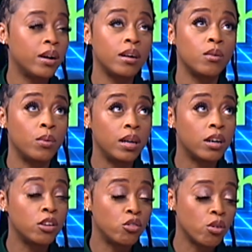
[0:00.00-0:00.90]
We
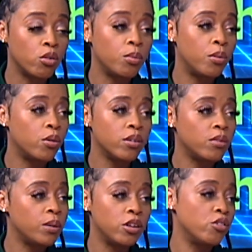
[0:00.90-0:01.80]
control the
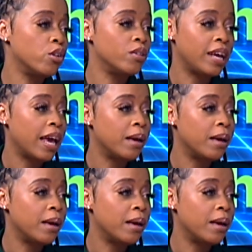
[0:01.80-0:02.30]
boards, we control the game.